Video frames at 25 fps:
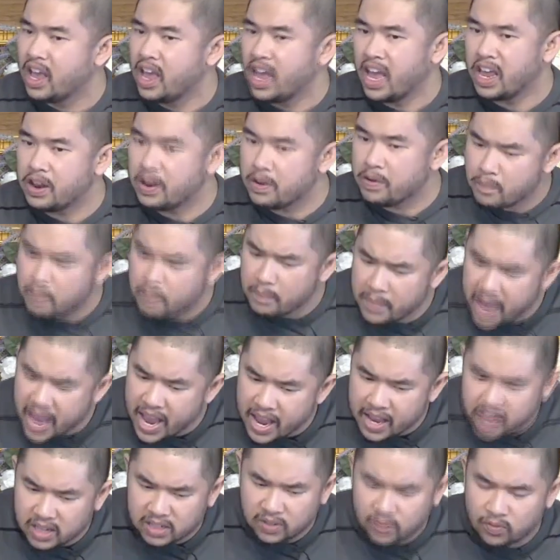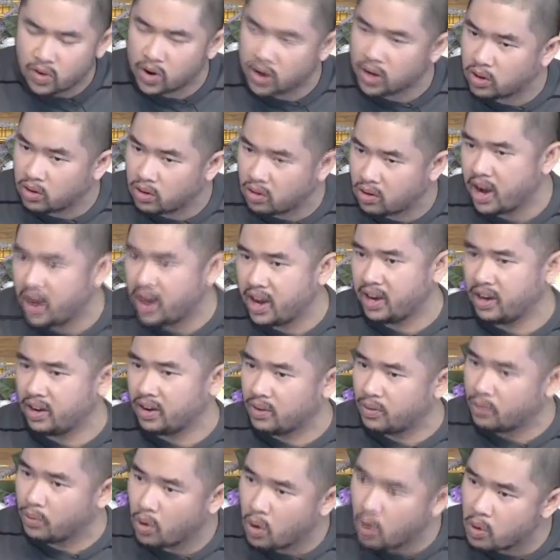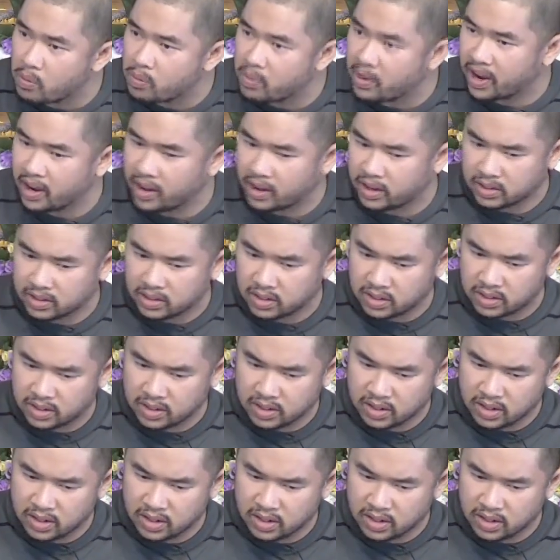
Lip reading: And it makes for a great romance.